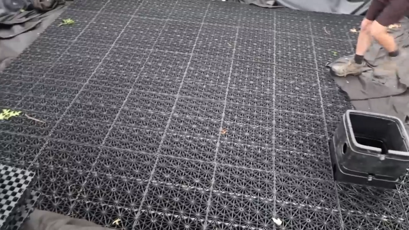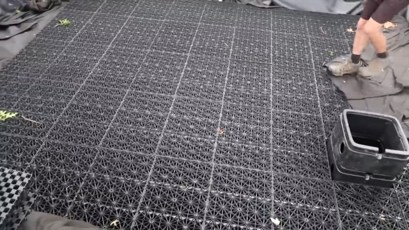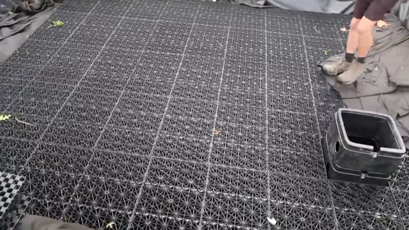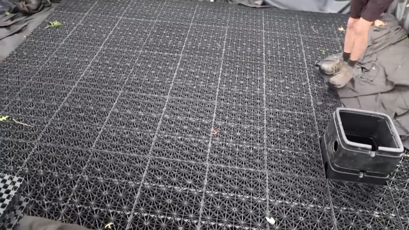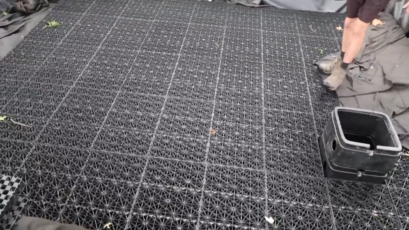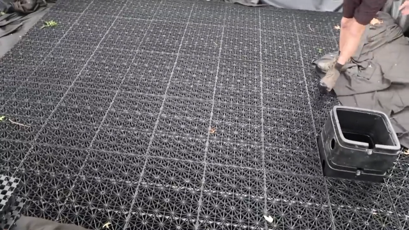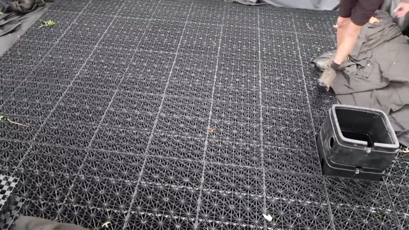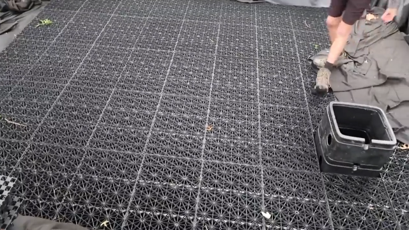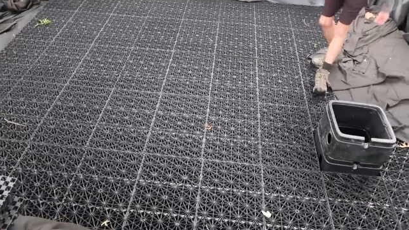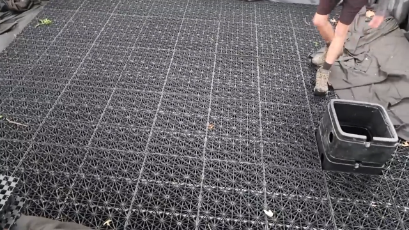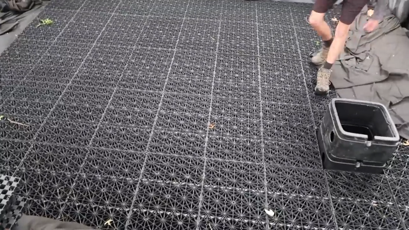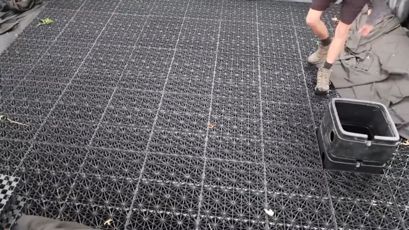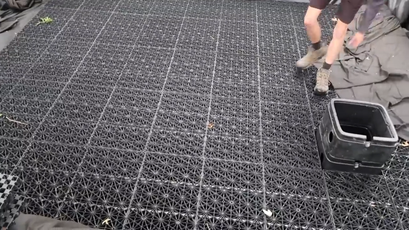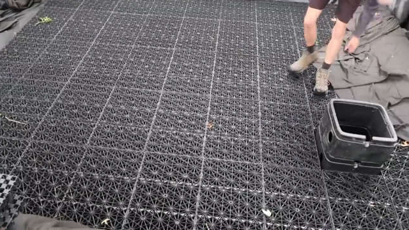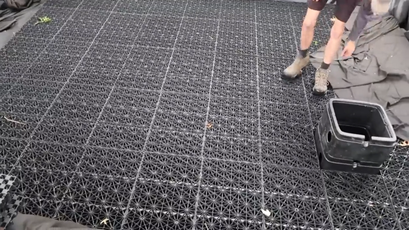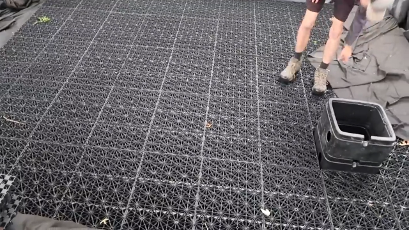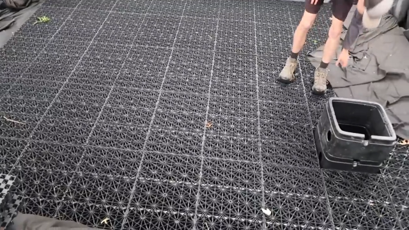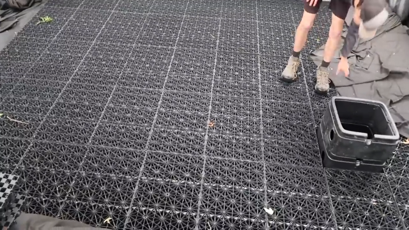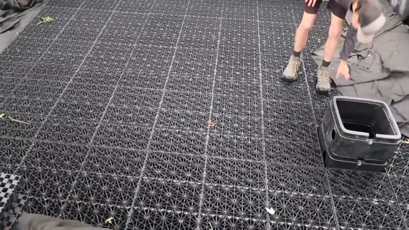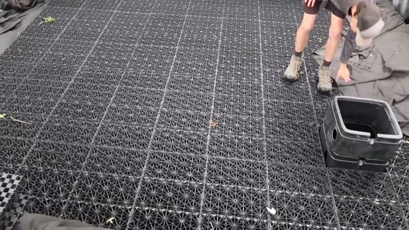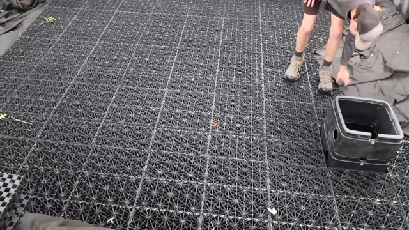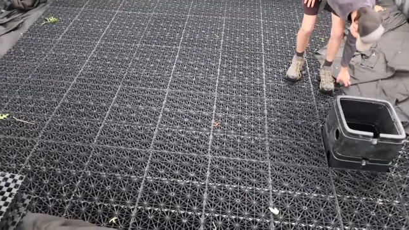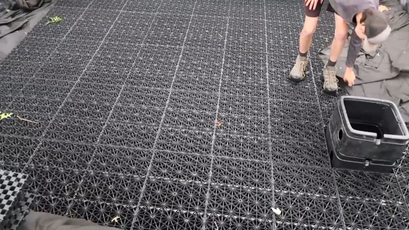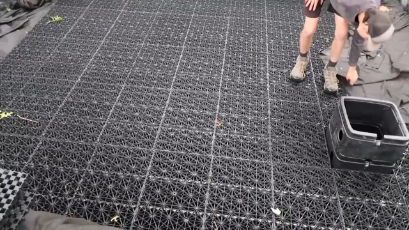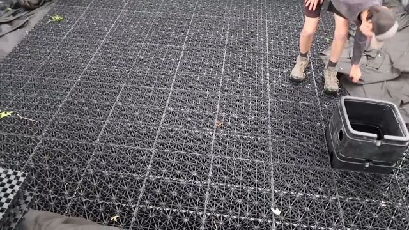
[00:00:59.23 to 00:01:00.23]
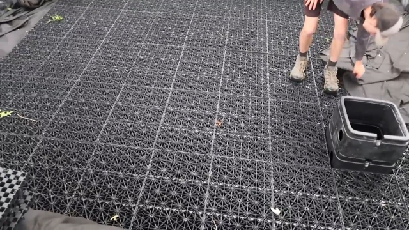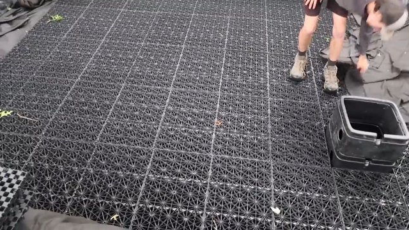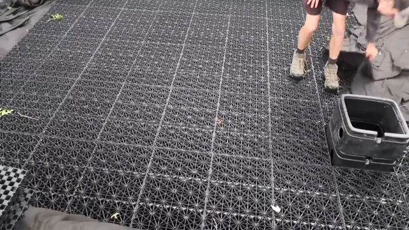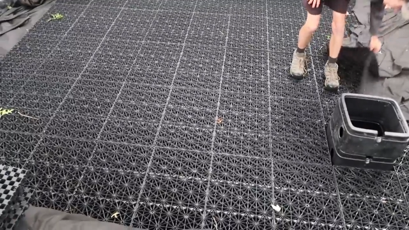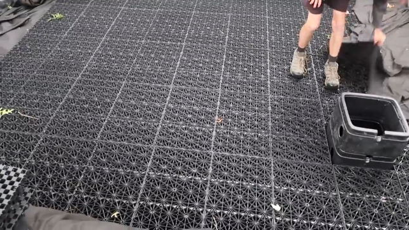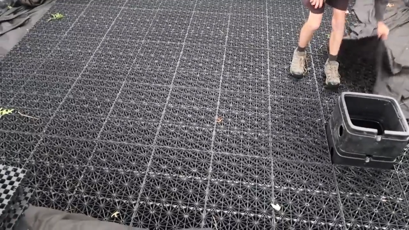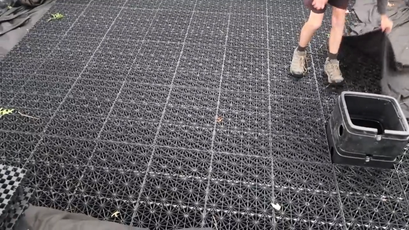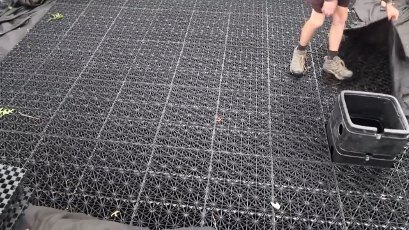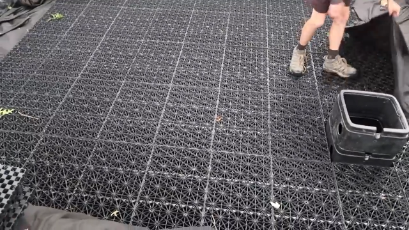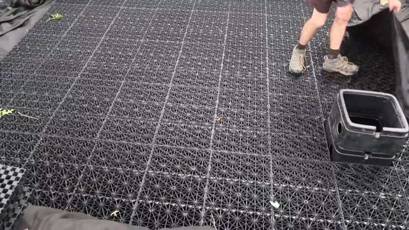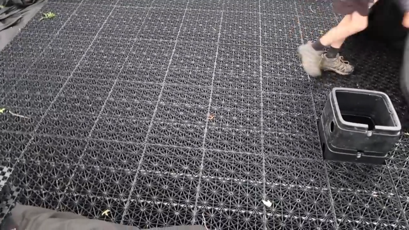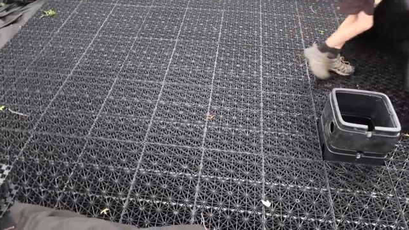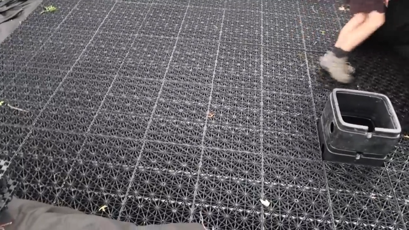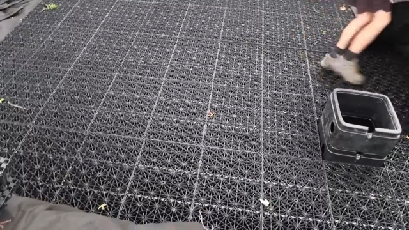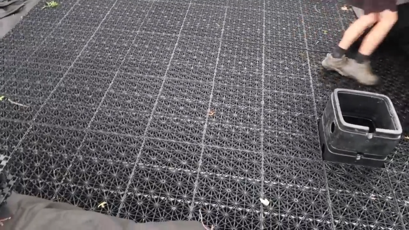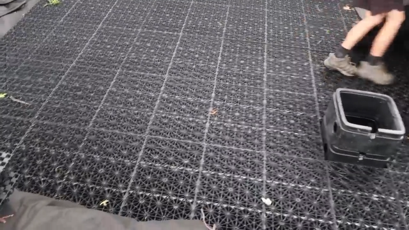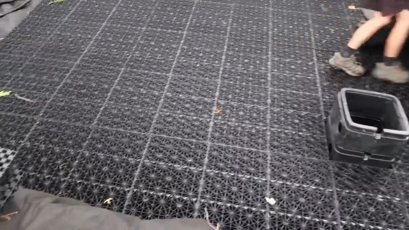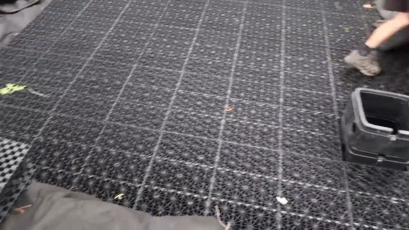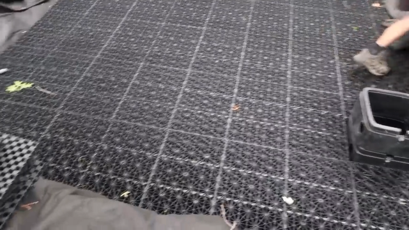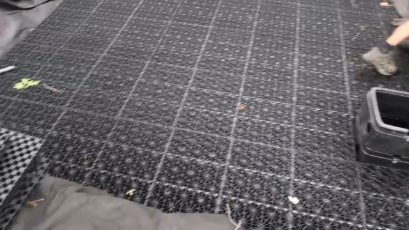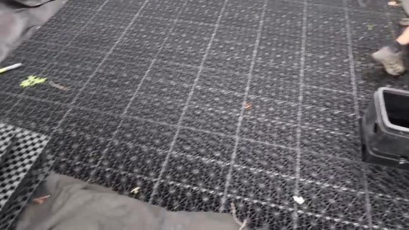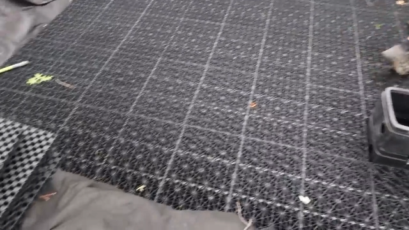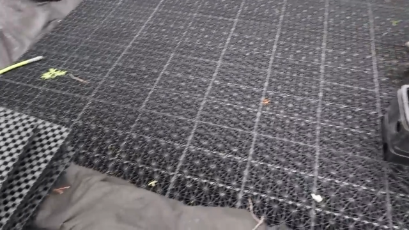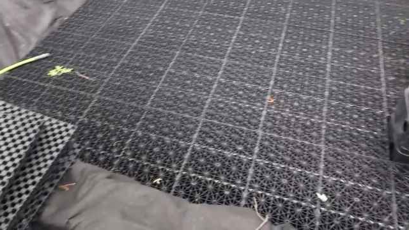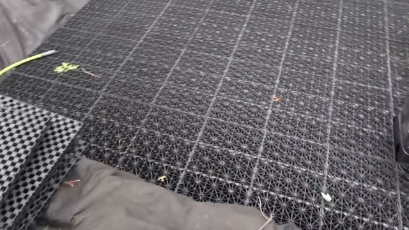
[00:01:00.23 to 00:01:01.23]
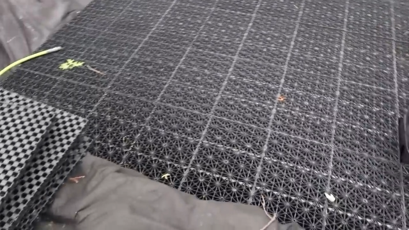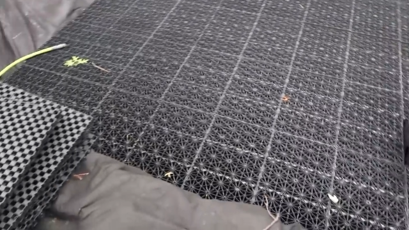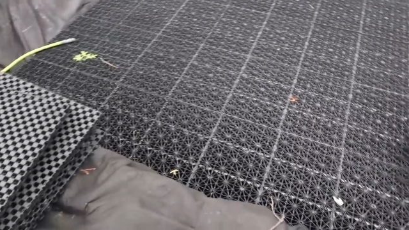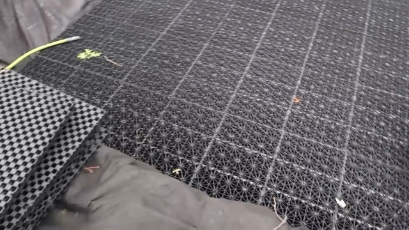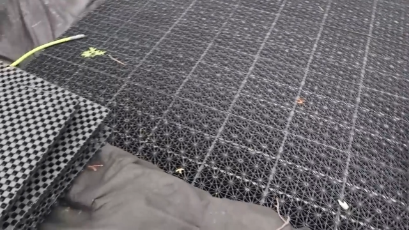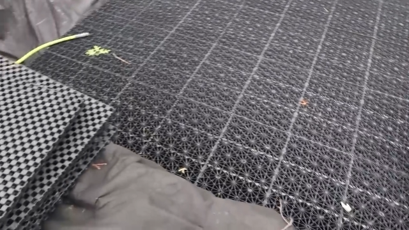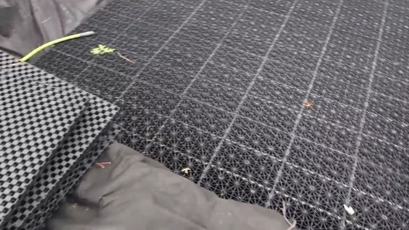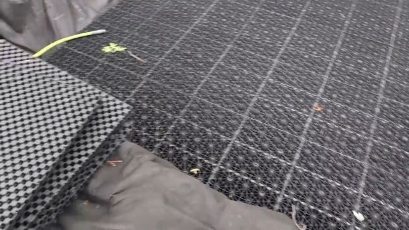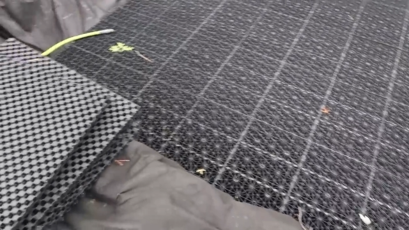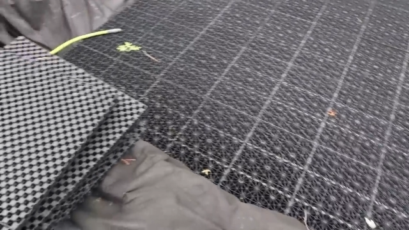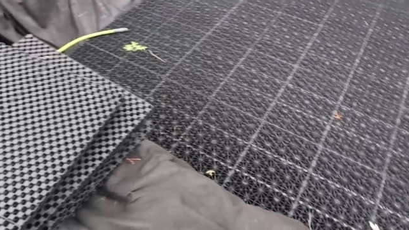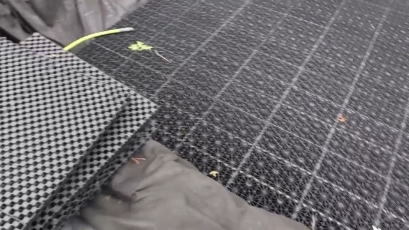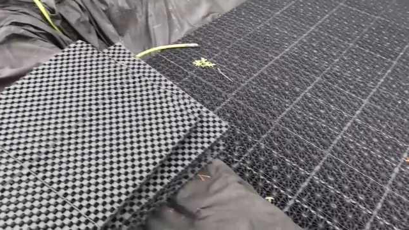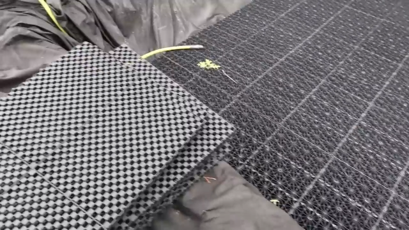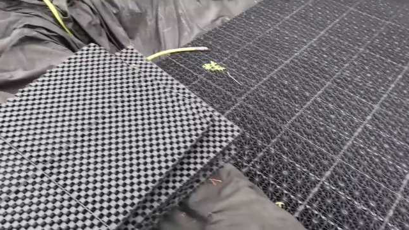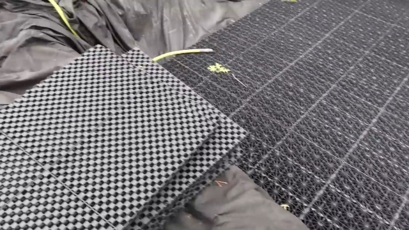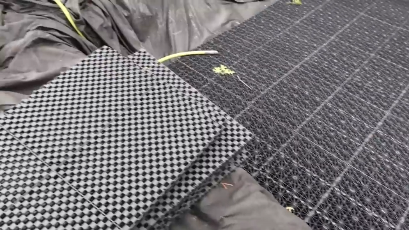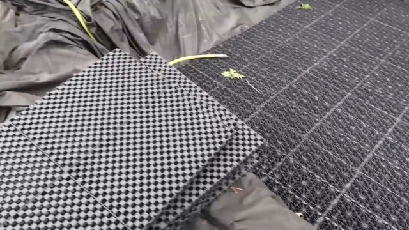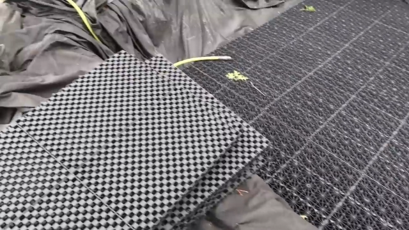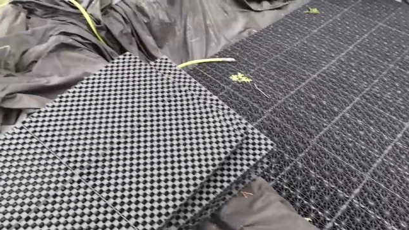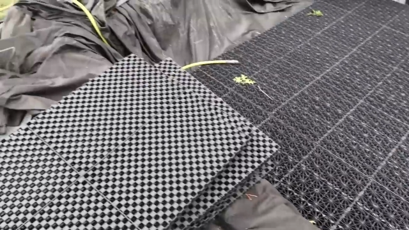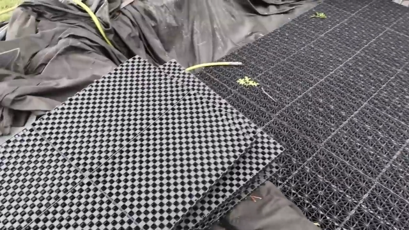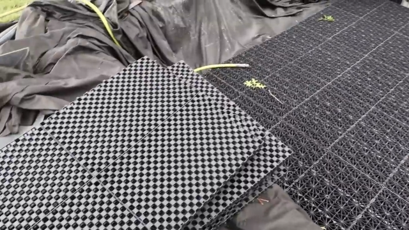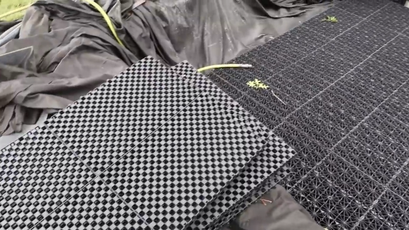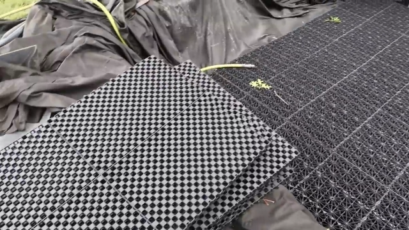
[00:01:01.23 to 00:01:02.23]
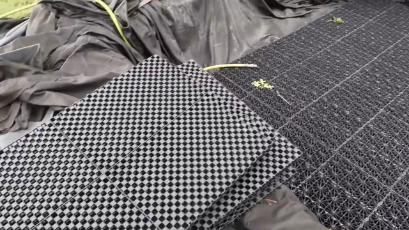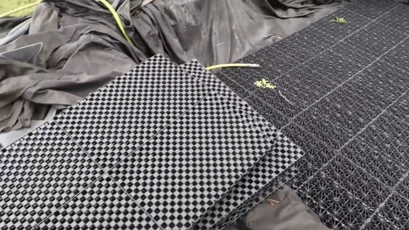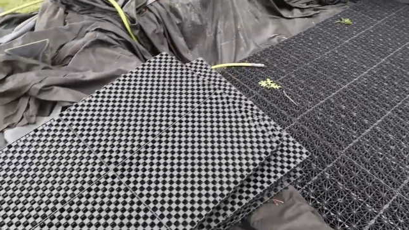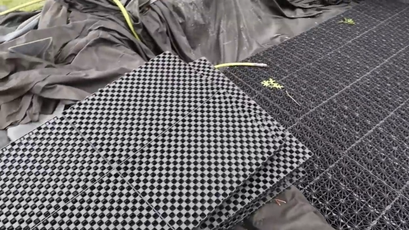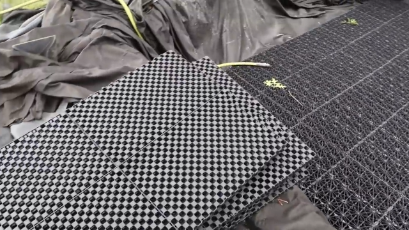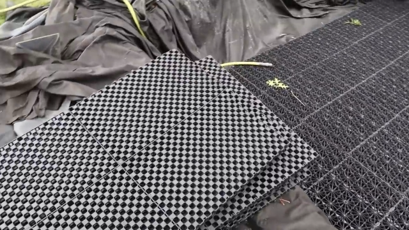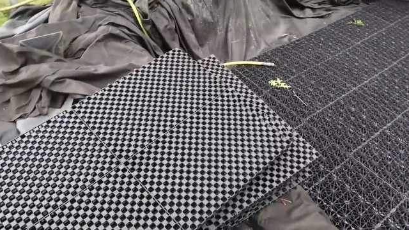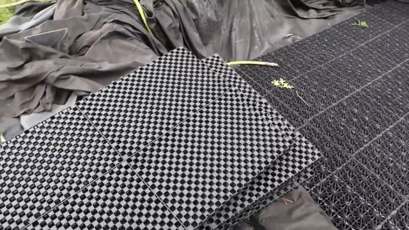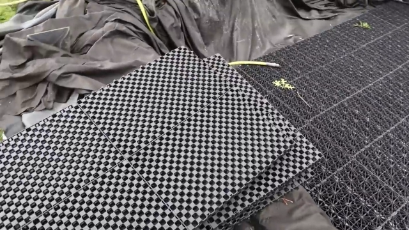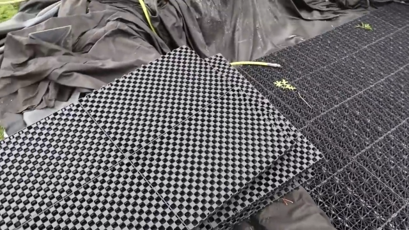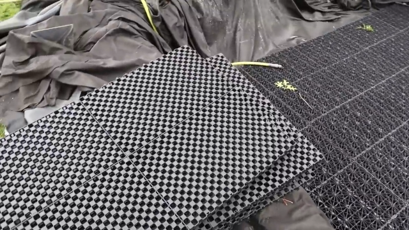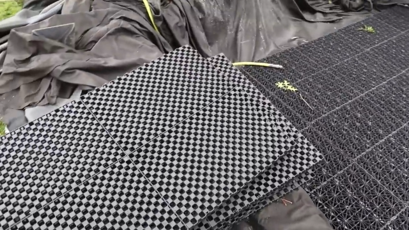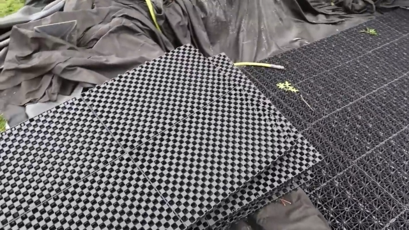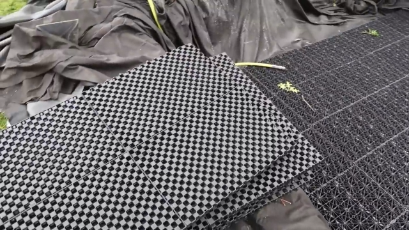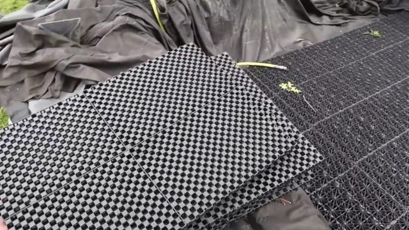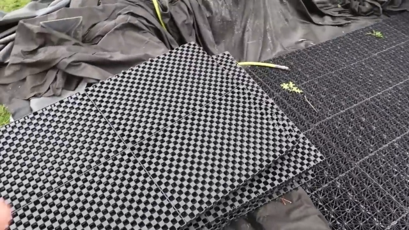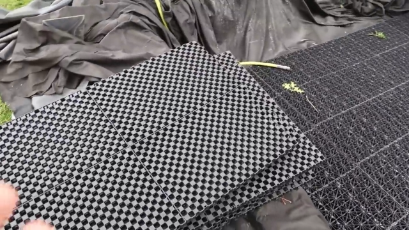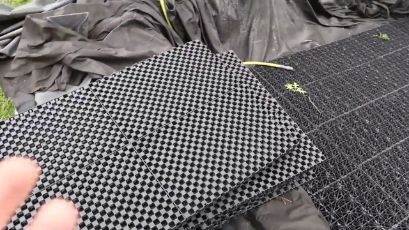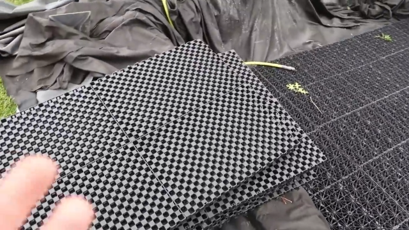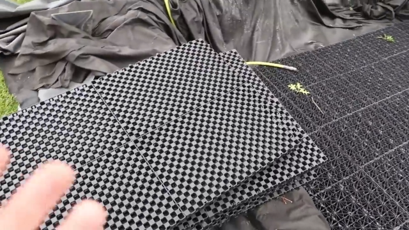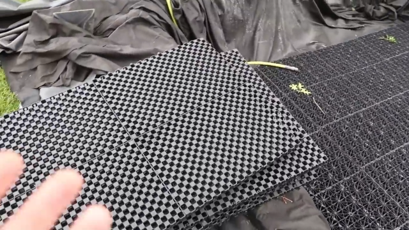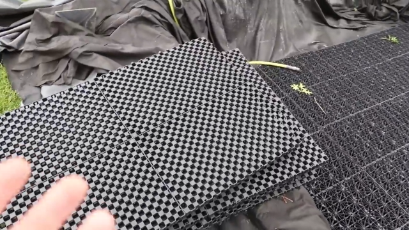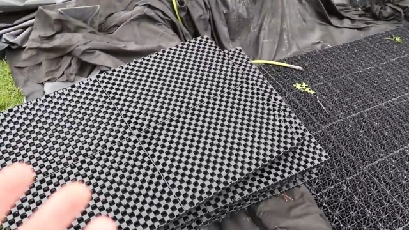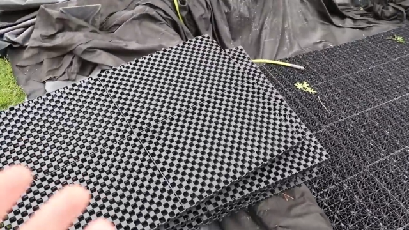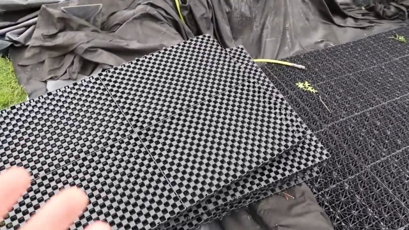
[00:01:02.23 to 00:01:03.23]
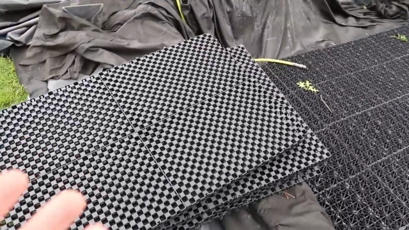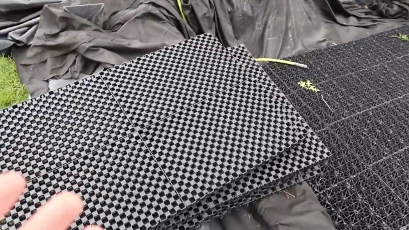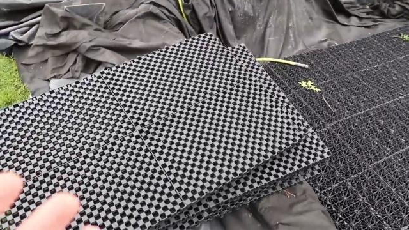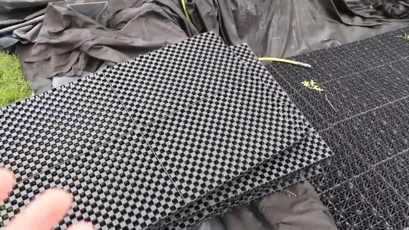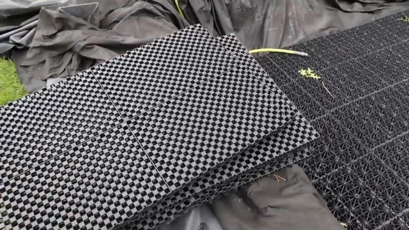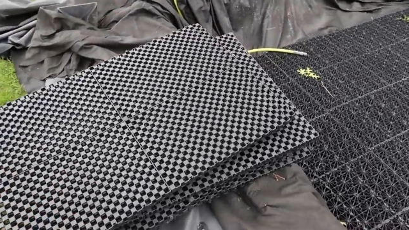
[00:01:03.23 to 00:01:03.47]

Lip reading: No face is visible, so there are no lips to read.